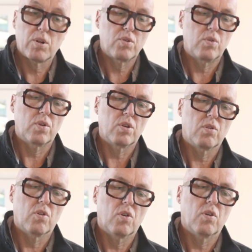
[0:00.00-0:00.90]
Blue,
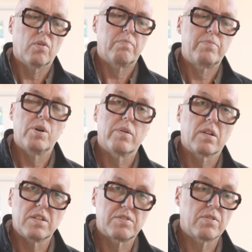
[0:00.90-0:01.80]
your permanent
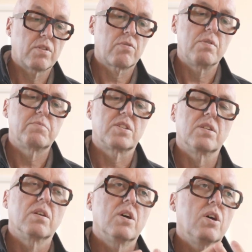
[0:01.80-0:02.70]
alizarin
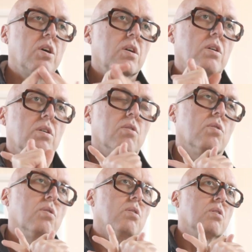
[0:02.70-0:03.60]
crimson,
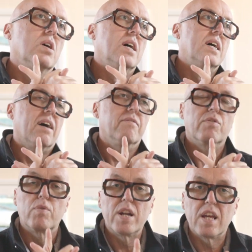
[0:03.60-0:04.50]
your
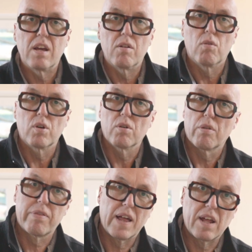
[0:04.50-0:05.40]
viridian or your
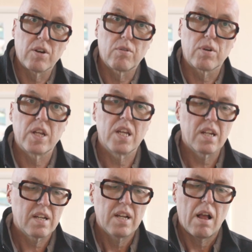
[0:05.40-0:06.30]
phthalo
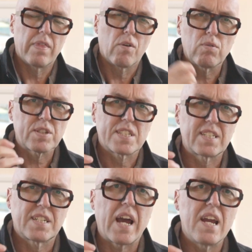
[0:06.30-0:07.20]
green, they're all
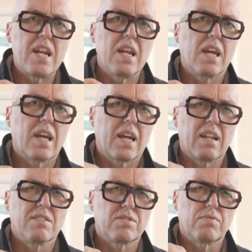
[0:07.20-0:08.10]
staining
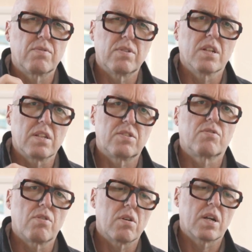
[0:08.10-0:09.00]
colours, really
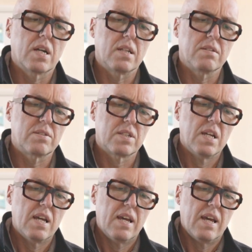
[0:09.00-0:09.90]
strong colours,
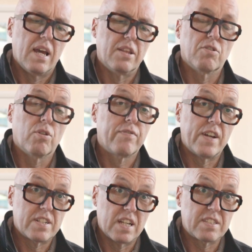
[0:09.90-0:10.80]
and they're all
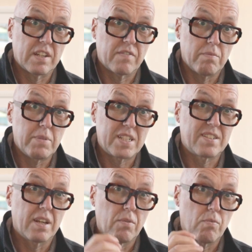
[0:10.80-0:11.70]
fantastic for
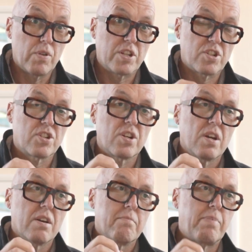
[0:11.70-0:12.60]
mixing rich,
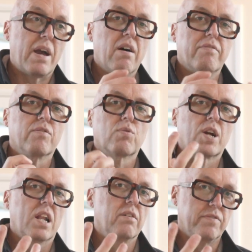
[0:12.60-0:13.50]
powerful,
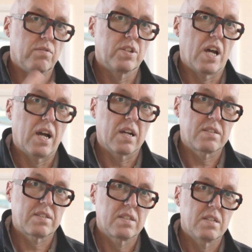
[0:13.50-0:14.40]
colourful
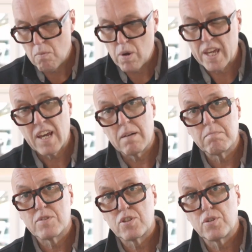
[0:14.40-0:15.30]
darks. We
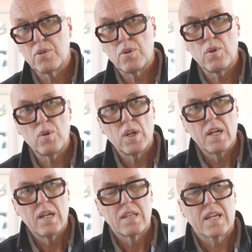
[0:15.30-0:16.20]
come to
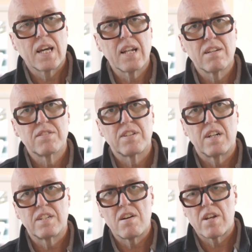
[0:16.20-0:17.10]
the colours that
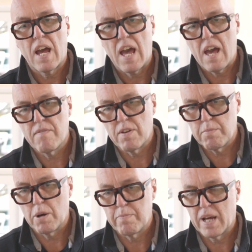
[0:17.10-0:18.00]
I don't have in
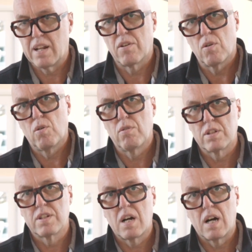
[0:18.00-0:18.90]
my palette all the
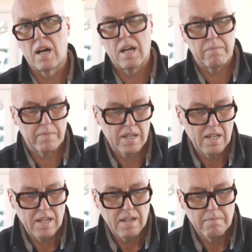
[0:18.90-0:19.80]
time,
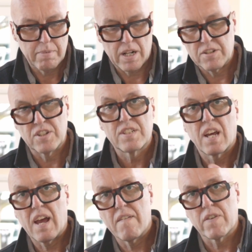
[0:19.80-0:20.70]
but I just
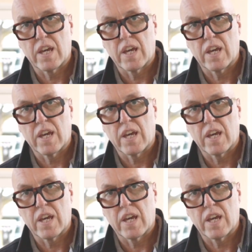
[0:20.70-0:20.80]
have